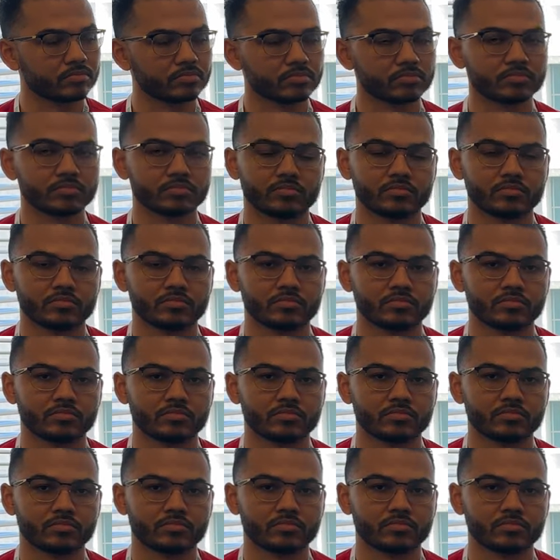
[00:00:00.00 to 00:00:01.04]

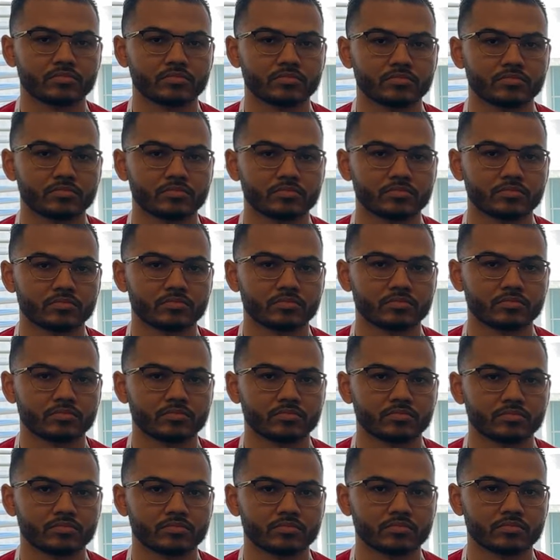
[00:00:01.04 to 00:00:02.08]

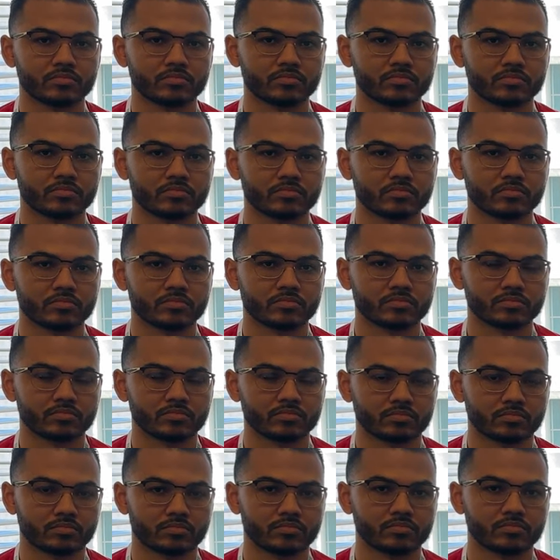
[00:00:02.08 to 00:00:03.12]

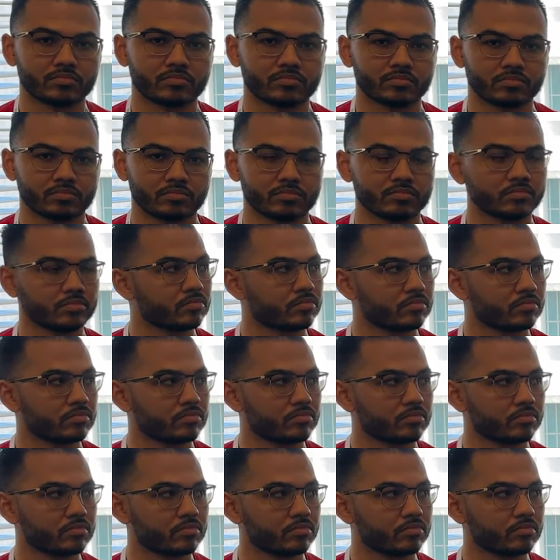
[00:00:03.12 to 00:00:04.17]

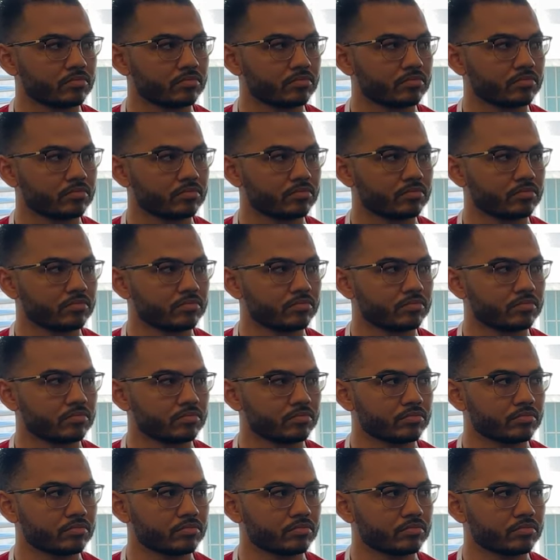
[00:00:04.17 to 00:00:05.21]

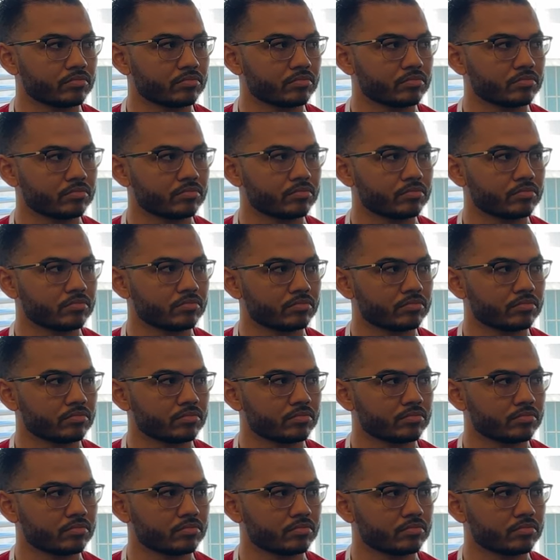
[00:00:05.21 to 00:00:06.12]
(not speaking)